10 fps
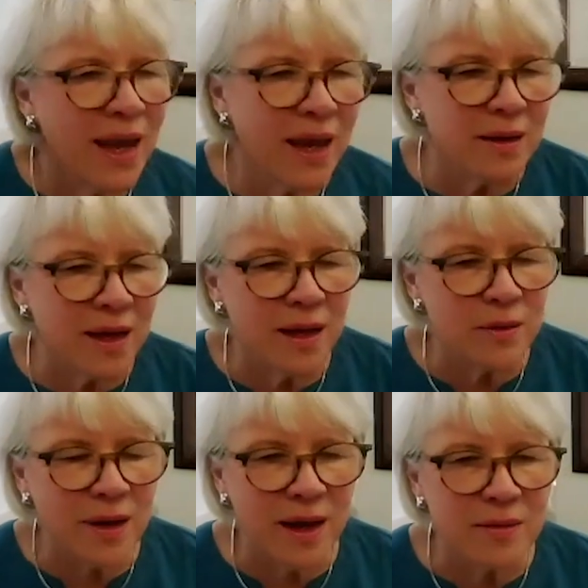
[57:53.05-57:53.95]
In,
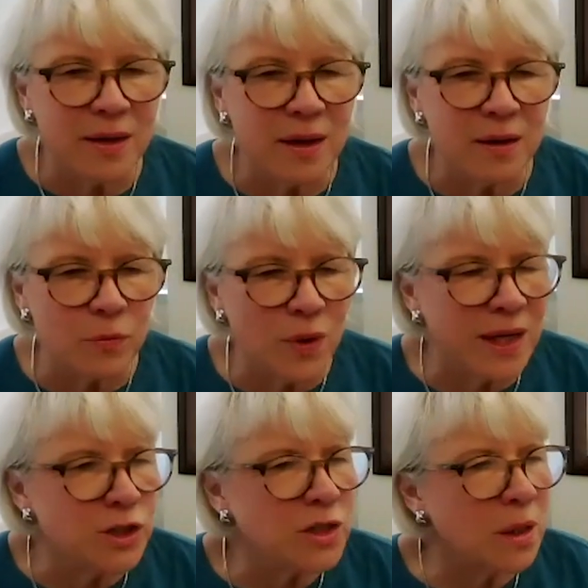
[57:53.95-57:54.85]
in, in the
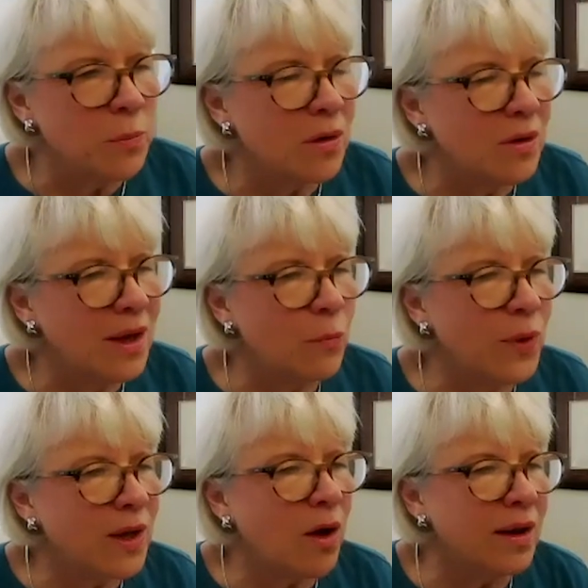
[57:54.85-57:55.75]
religious community,
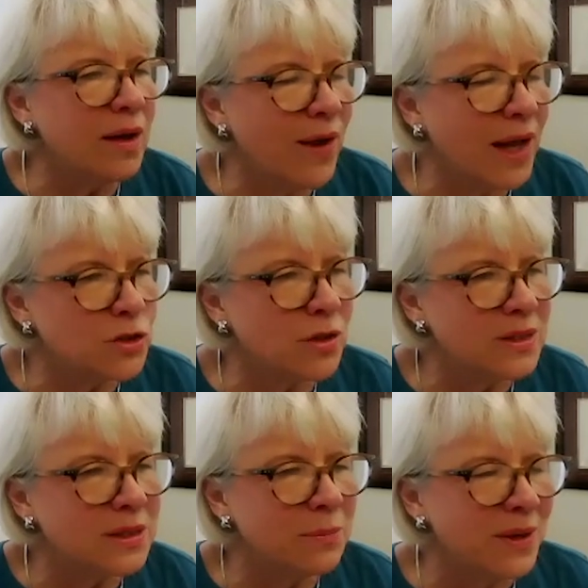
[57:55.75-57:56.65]
we call it
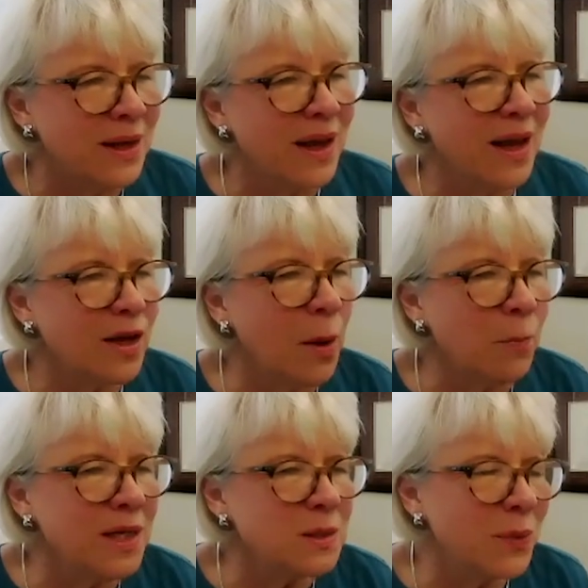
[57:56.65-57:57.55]
evangelism. In
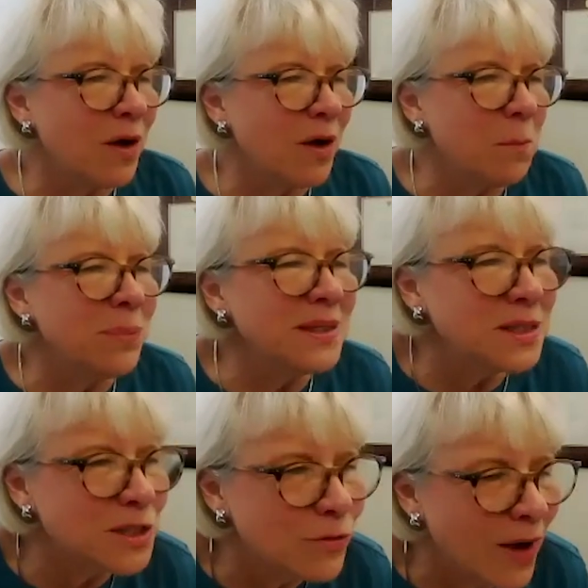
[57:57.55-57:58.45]
companies, we call it
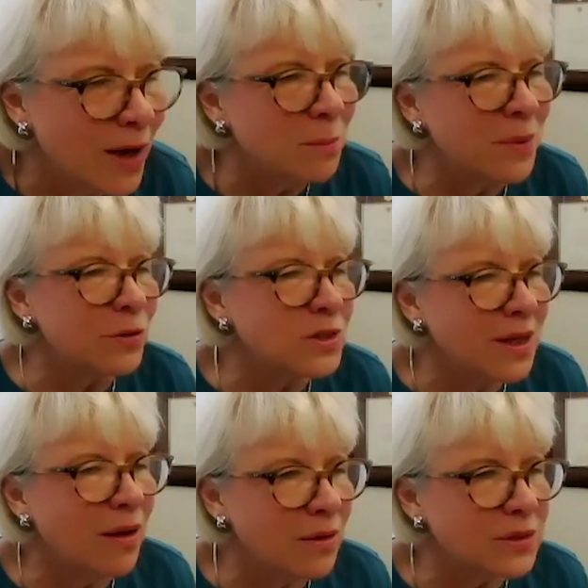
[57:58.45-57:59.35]
business development or
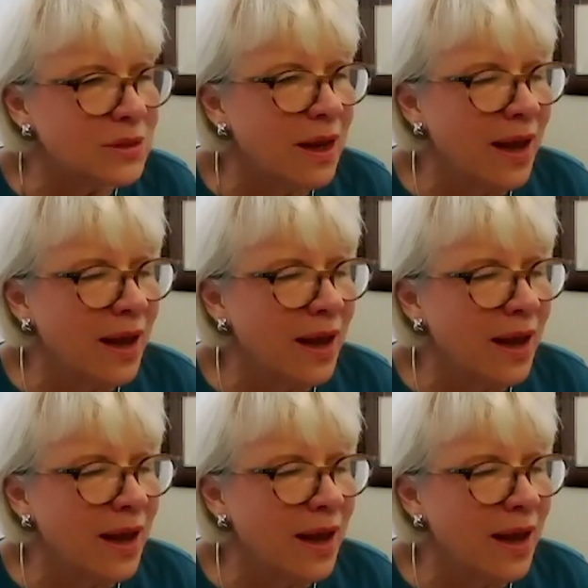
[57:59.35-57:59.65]
sales.